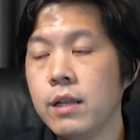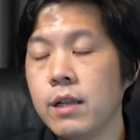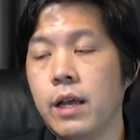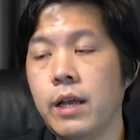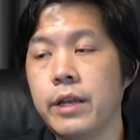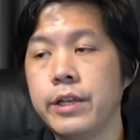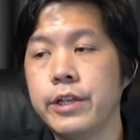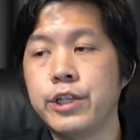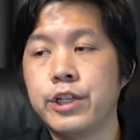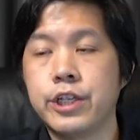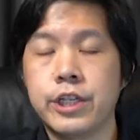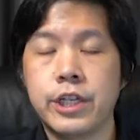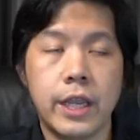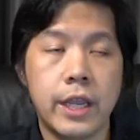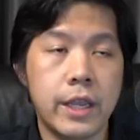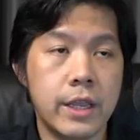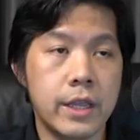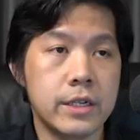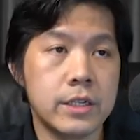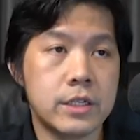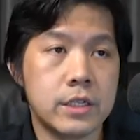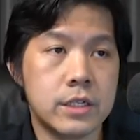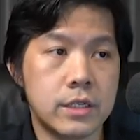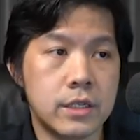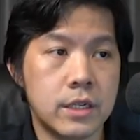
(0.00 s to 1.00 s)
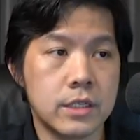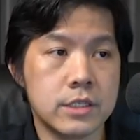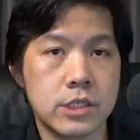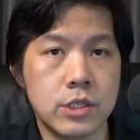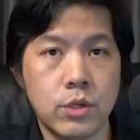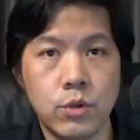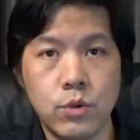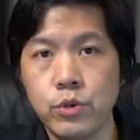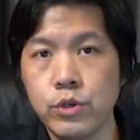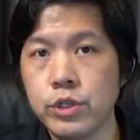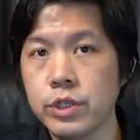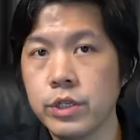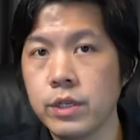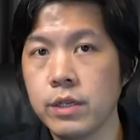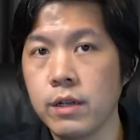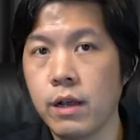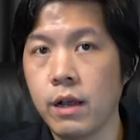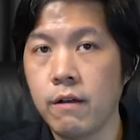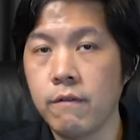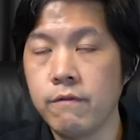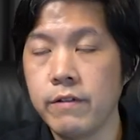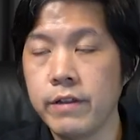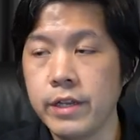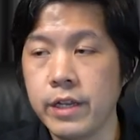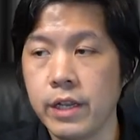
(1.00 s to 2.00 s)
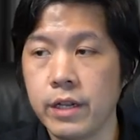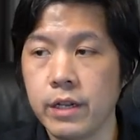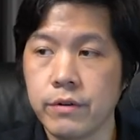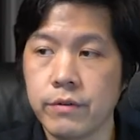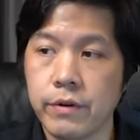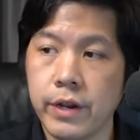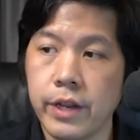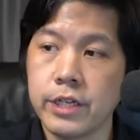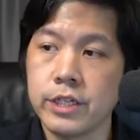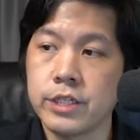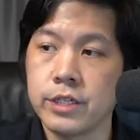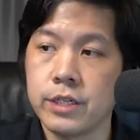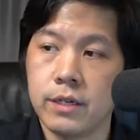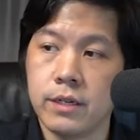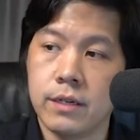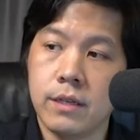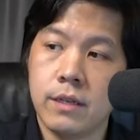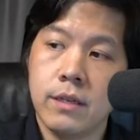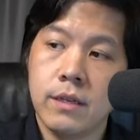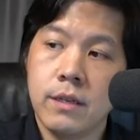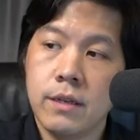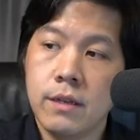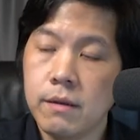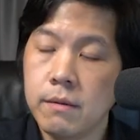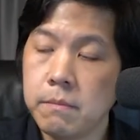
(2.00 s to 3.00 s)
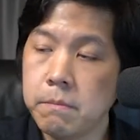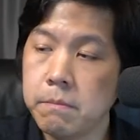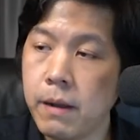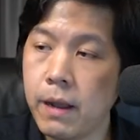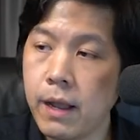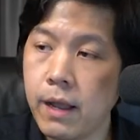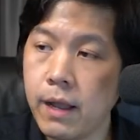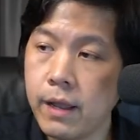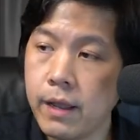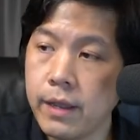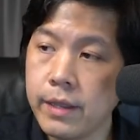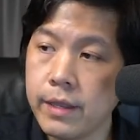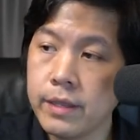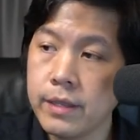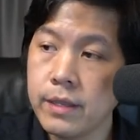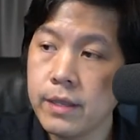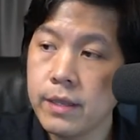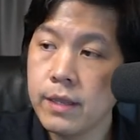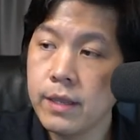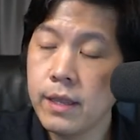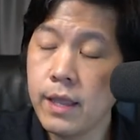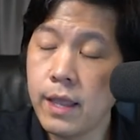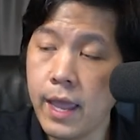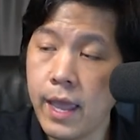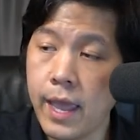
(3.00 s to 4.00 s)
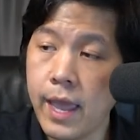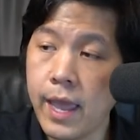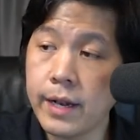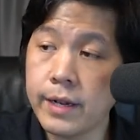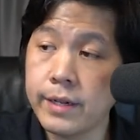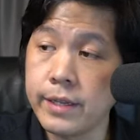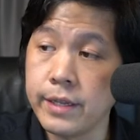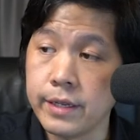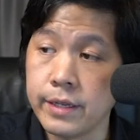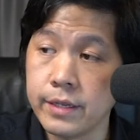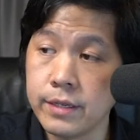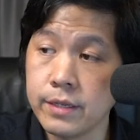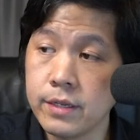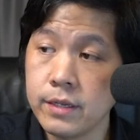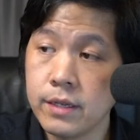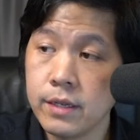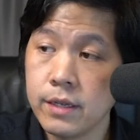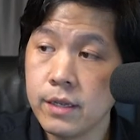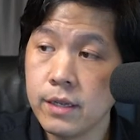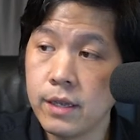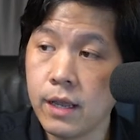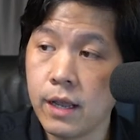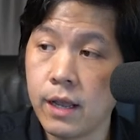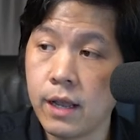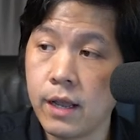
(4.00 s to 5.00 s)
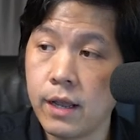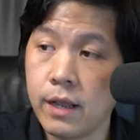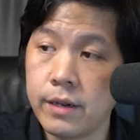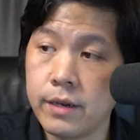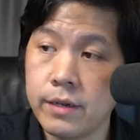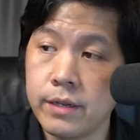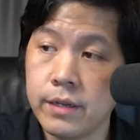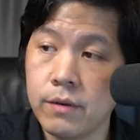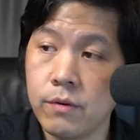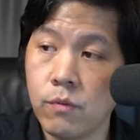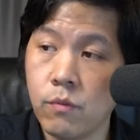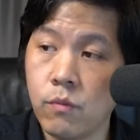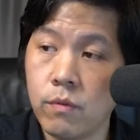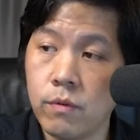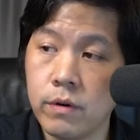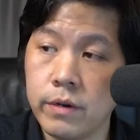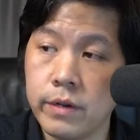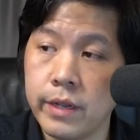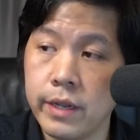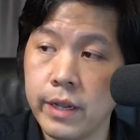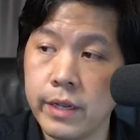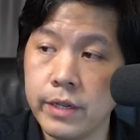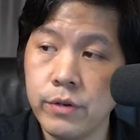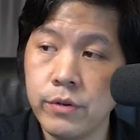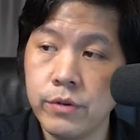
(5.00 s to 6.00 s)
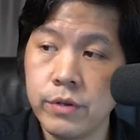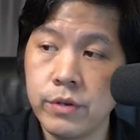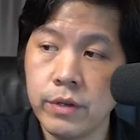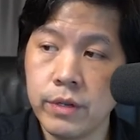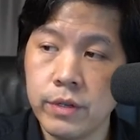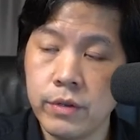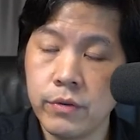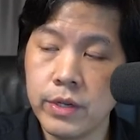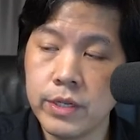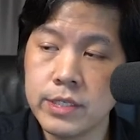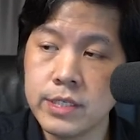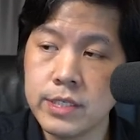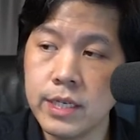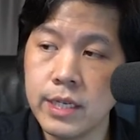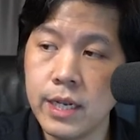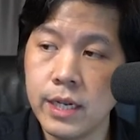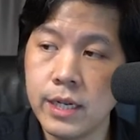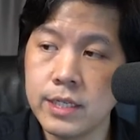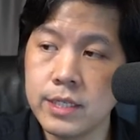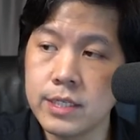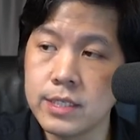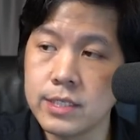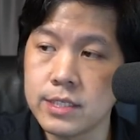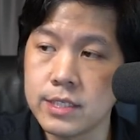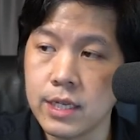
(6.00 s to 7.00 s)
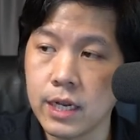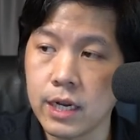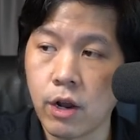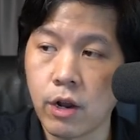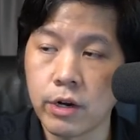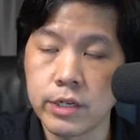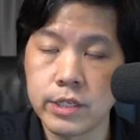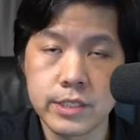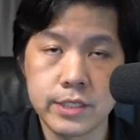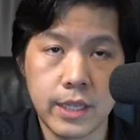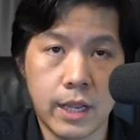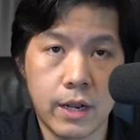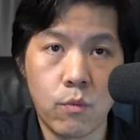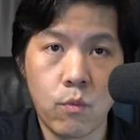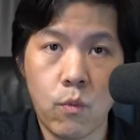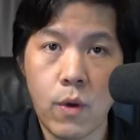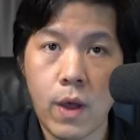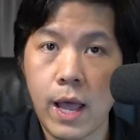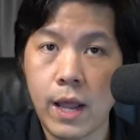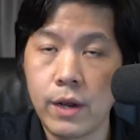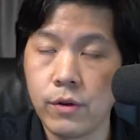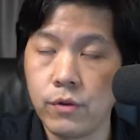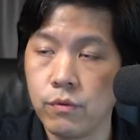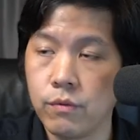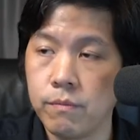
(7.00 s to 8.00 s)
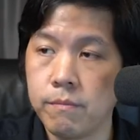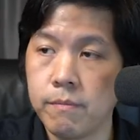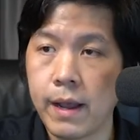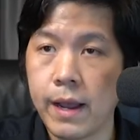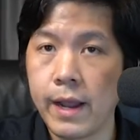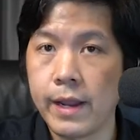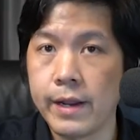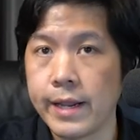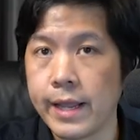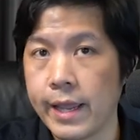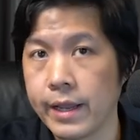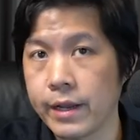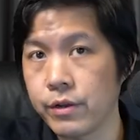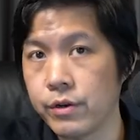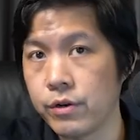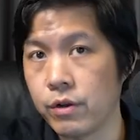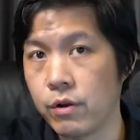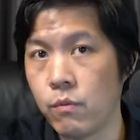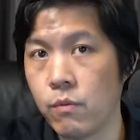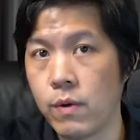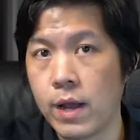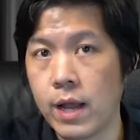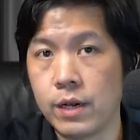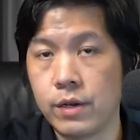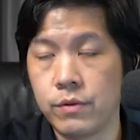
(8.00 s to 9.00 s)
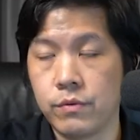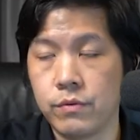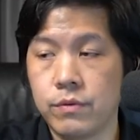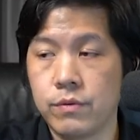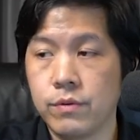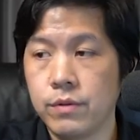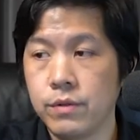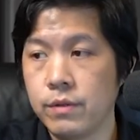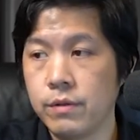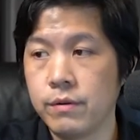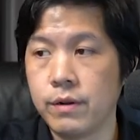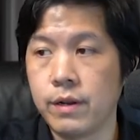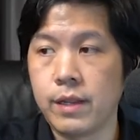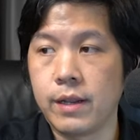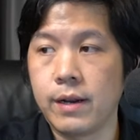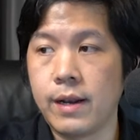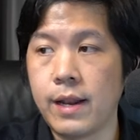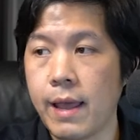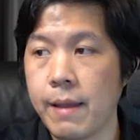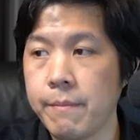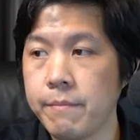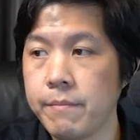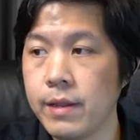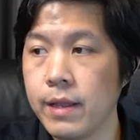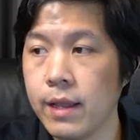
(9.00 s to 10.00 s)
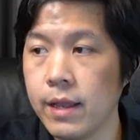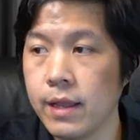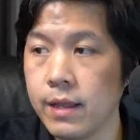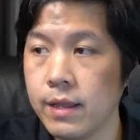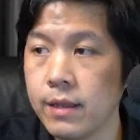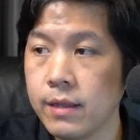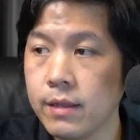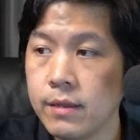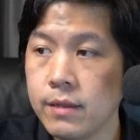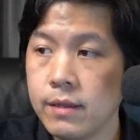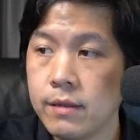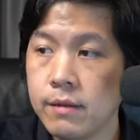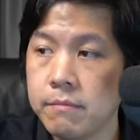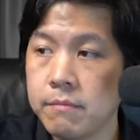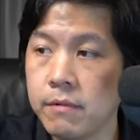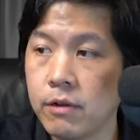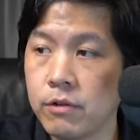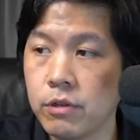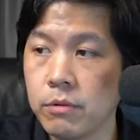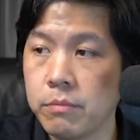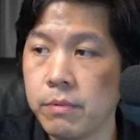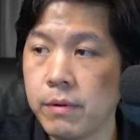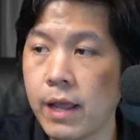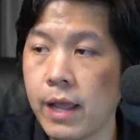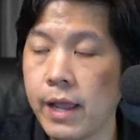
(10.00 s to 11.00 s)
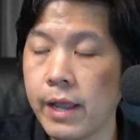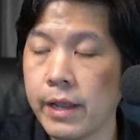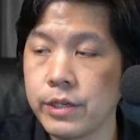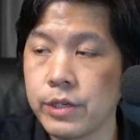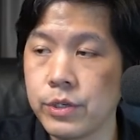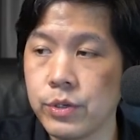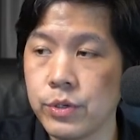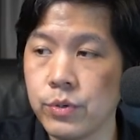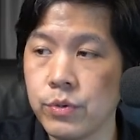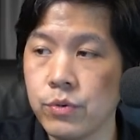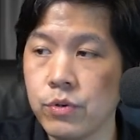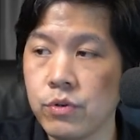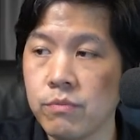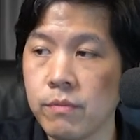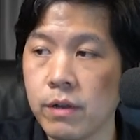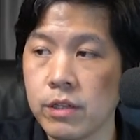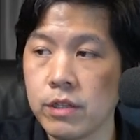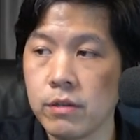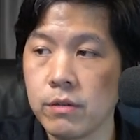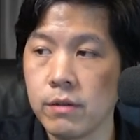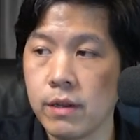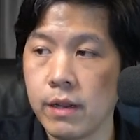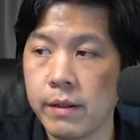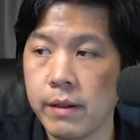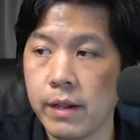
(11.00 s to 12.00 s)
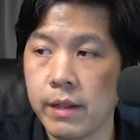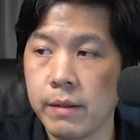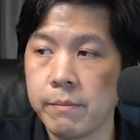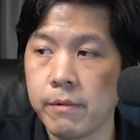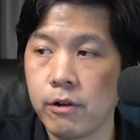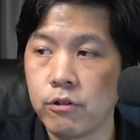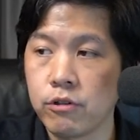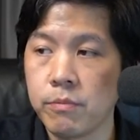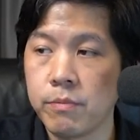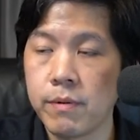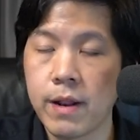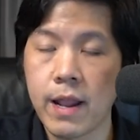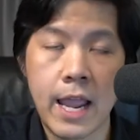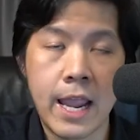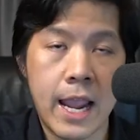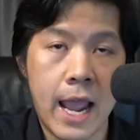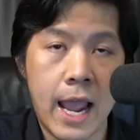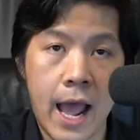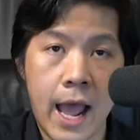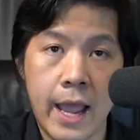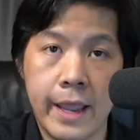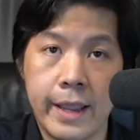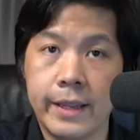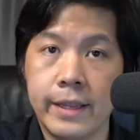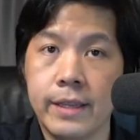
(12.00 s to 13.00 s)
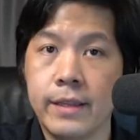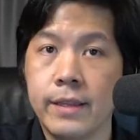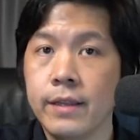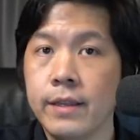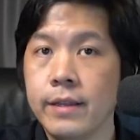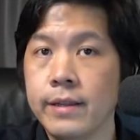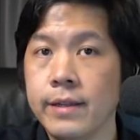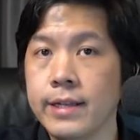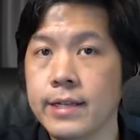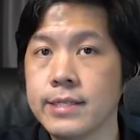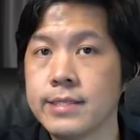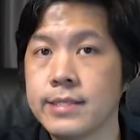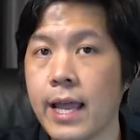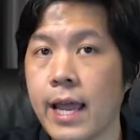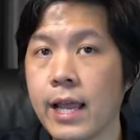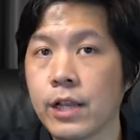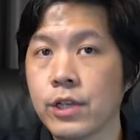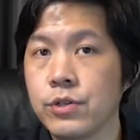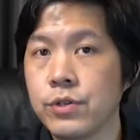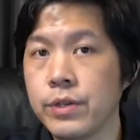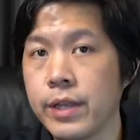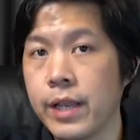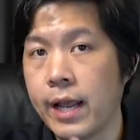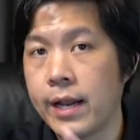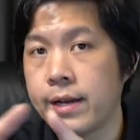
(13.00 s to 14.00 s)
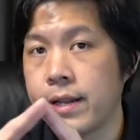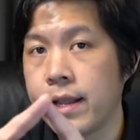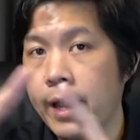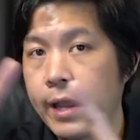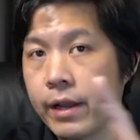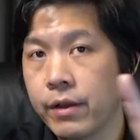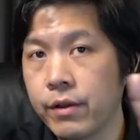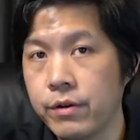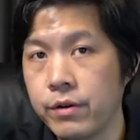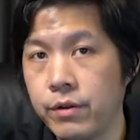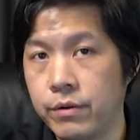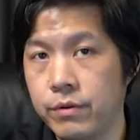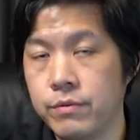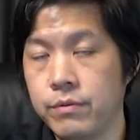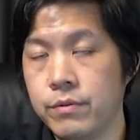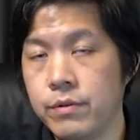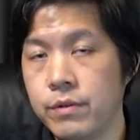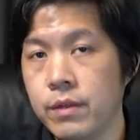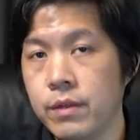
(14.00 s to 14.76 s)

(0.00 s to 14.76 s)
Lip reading: it changed the solution of linear regression by adding you can see that this is a constant value by diagonal value, right? Lambda multiply 2 and then multiply I is actually a diagonal